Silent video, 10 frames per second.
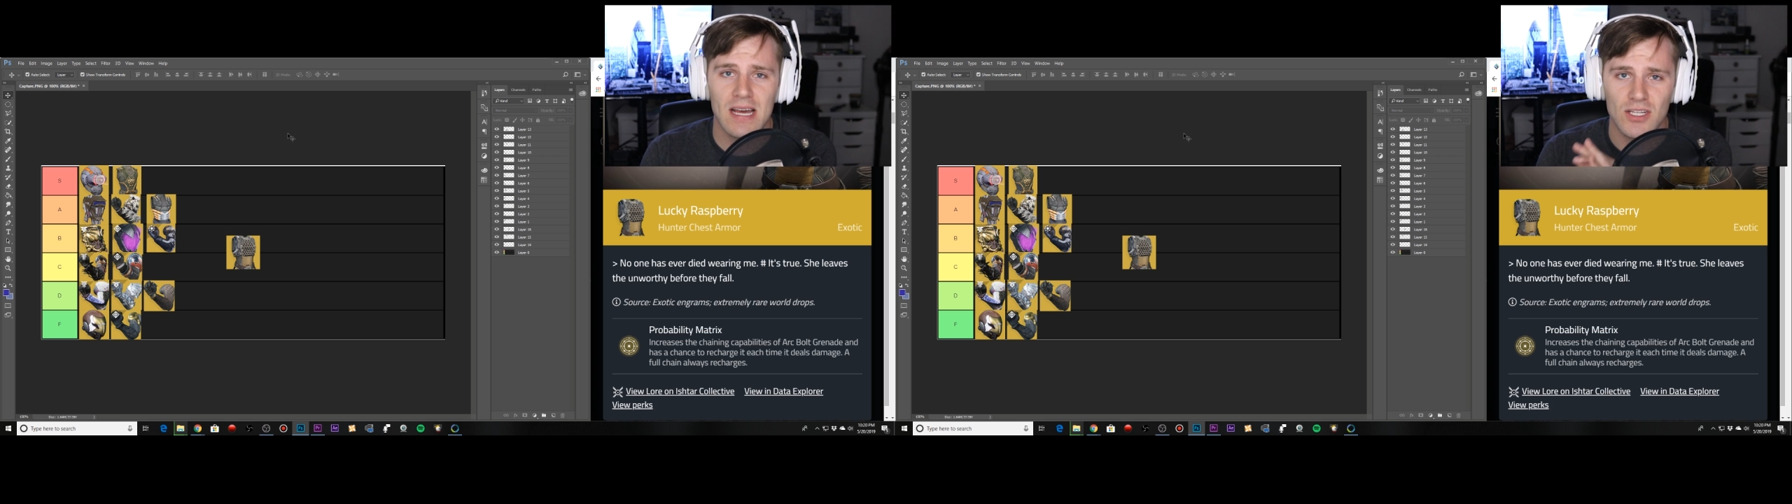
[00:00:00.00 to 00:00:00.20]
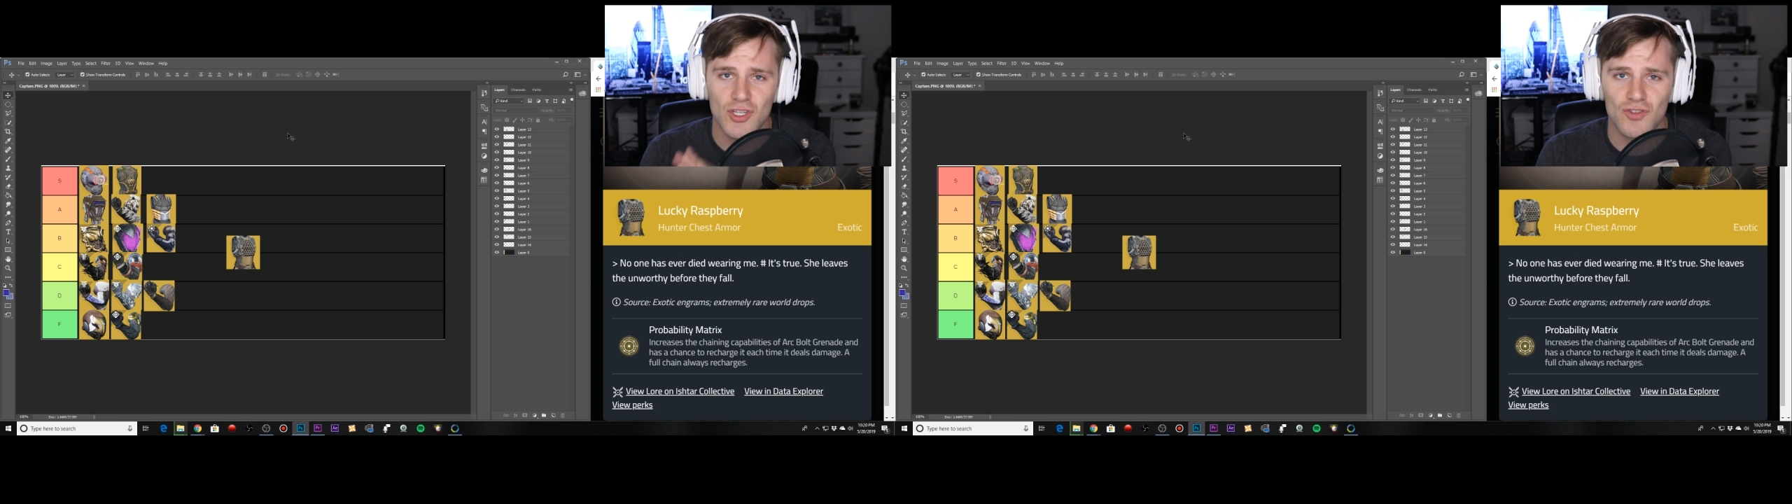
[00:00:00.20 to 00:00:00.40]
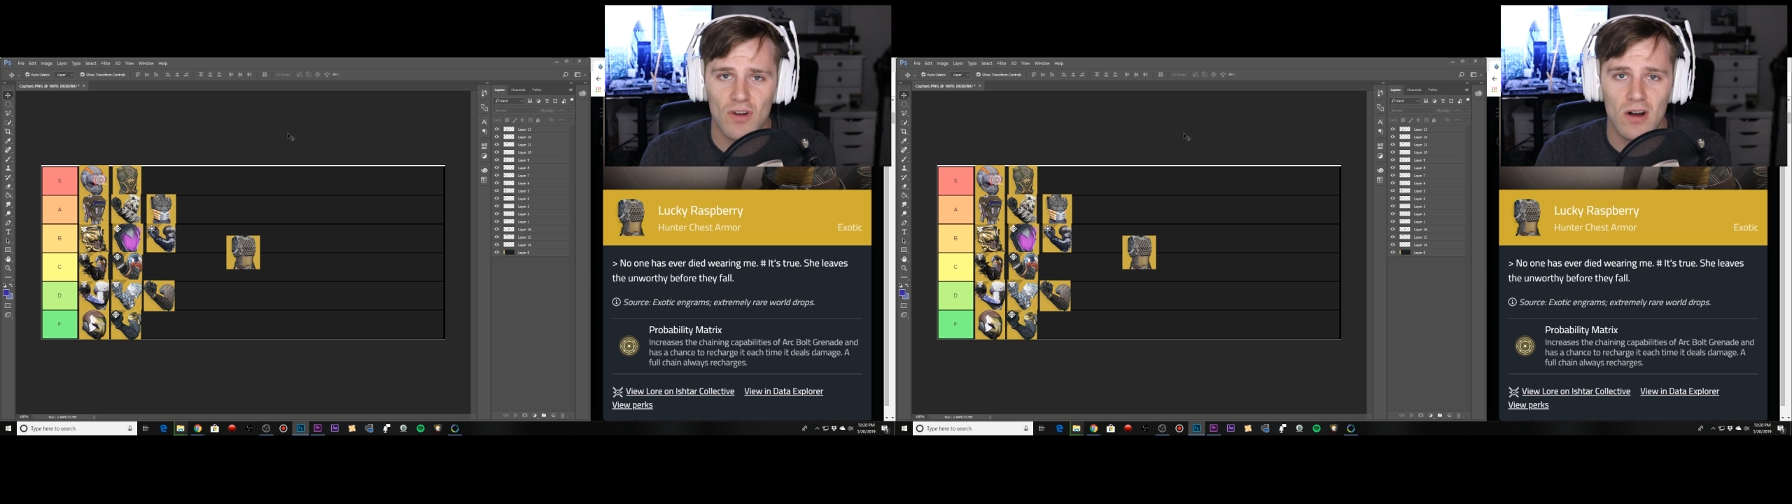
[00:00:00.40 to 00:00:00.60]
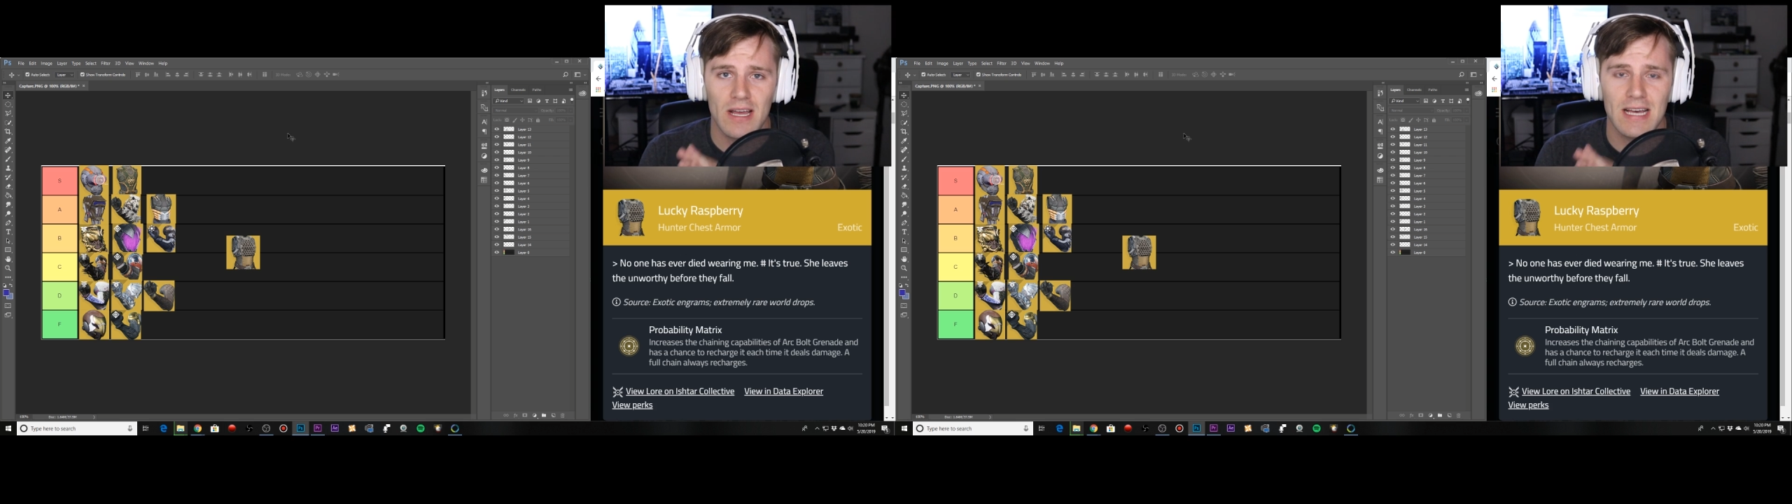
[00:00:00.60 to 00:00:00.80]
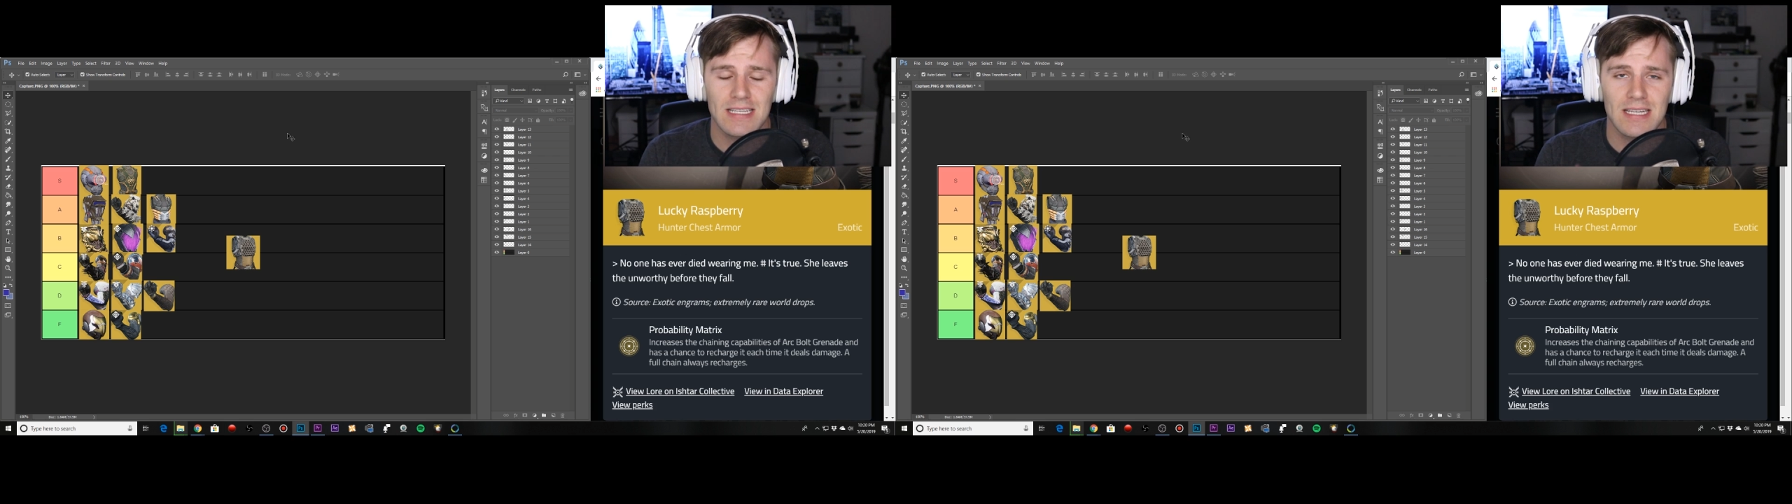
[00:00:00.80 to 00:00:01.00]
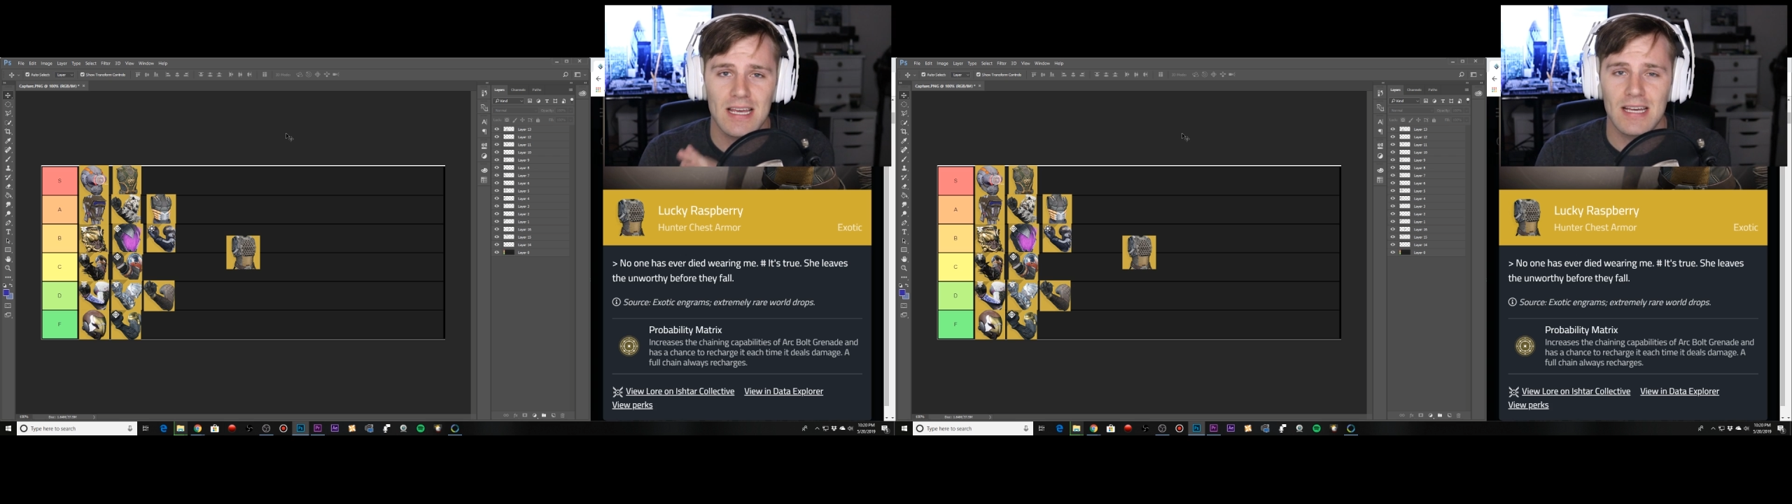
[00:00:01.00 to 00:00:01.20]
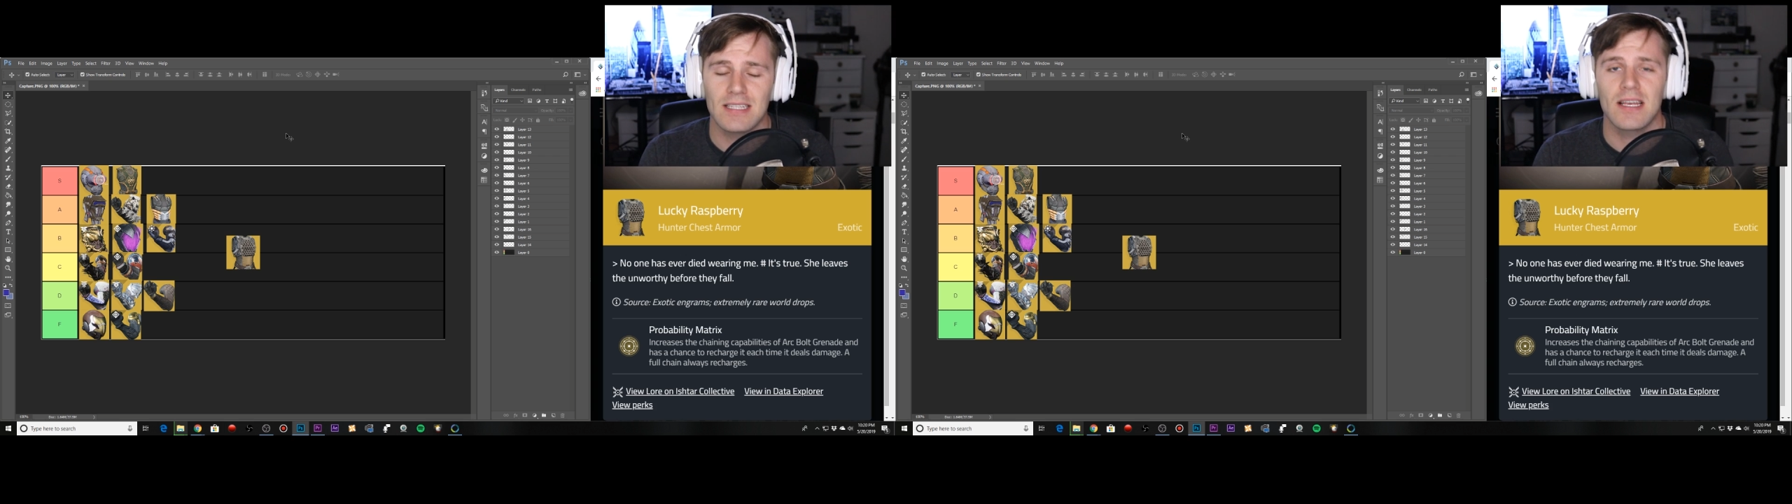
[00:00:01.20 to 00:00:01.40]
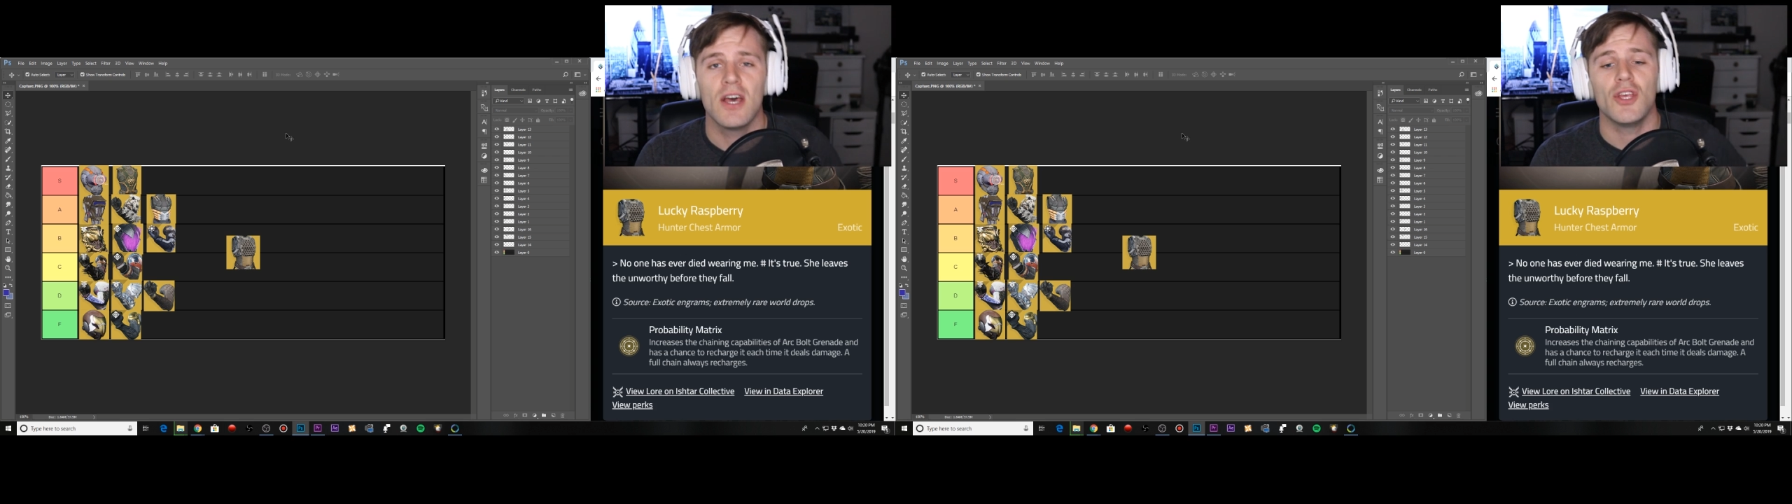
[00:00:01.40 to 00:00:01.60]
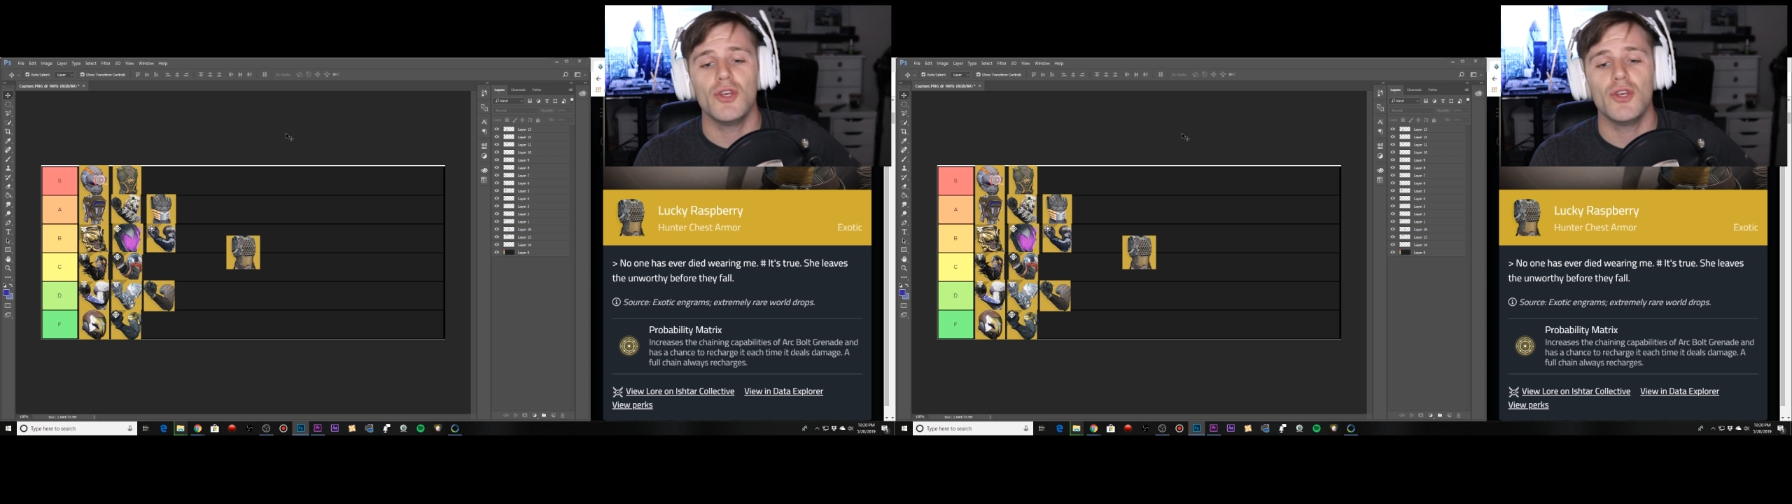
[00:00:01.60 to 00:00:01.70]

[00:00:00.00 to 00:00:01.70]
as strong as it is,